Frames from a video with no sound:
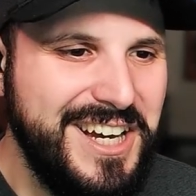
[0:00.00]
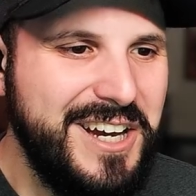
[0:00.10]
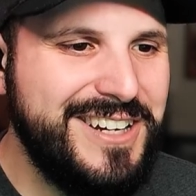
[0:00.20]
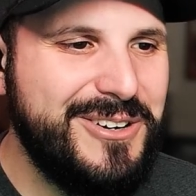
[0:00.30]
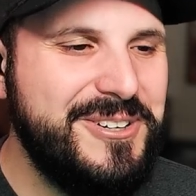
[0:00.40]

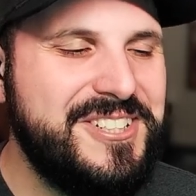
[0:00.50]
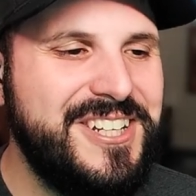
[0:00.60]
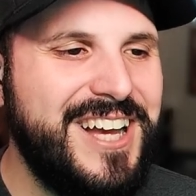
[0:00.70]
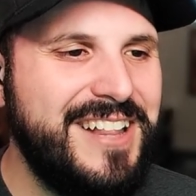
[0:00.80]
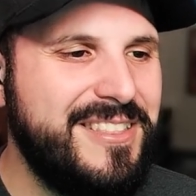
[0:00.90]
Of course
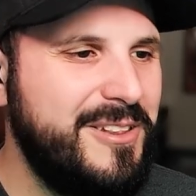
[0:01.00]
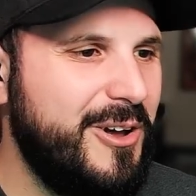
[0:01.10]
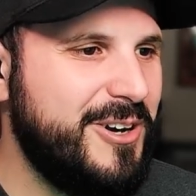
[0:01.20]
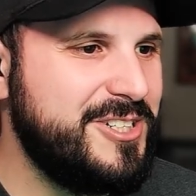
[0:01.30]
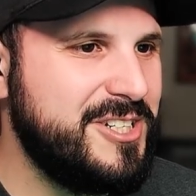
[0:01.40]
she got the
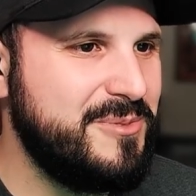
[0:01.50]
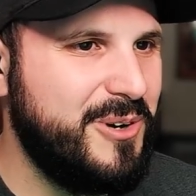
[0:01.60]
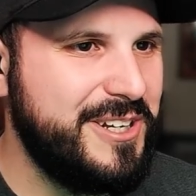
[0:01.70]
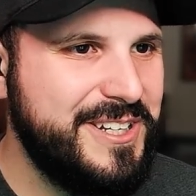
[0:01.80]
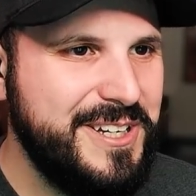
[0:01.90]
largest
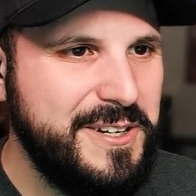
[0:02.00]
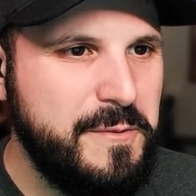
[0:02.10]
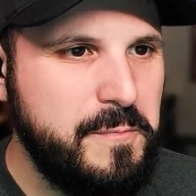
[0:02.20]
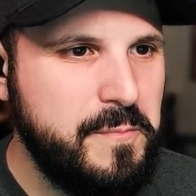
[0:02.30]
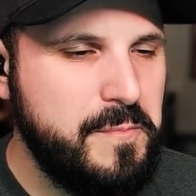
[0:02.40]
one.
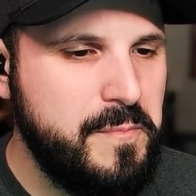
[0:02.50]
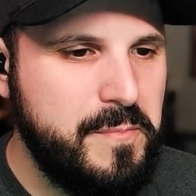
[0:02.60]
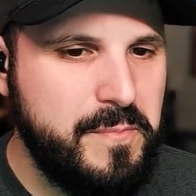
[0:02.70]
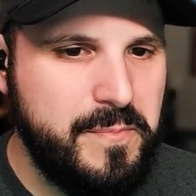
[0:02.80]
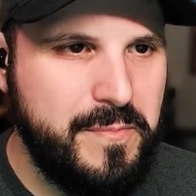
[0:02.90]

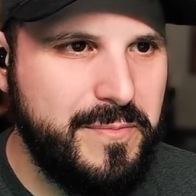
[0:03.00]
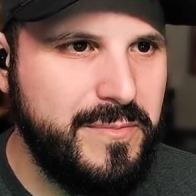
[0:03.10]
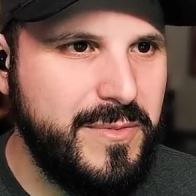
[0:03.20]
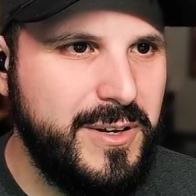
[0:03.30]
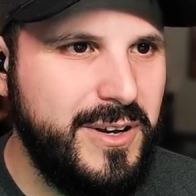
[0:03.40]

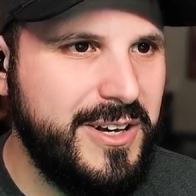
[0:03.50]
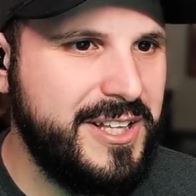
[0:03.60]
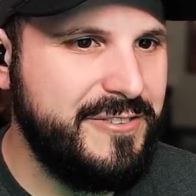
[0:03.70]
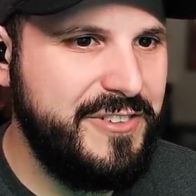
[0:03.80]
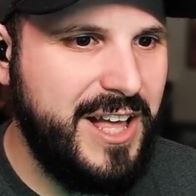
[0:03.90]
Oh, I
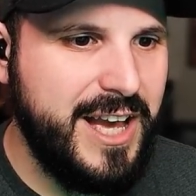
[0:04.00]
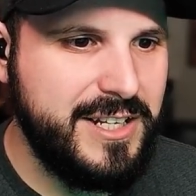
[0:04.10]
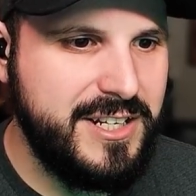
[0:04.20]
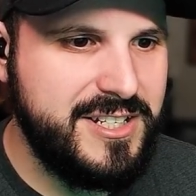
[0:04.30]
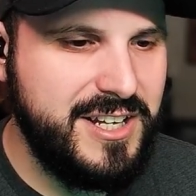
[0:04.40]
like the
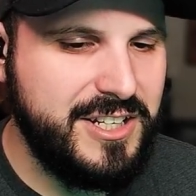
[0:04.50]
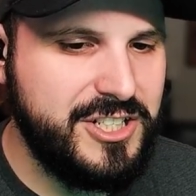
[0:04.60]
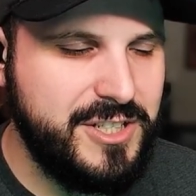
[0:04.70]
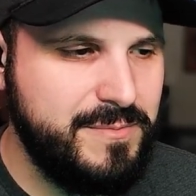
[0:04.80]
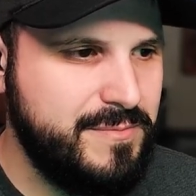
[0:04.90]
flag. Nice touch.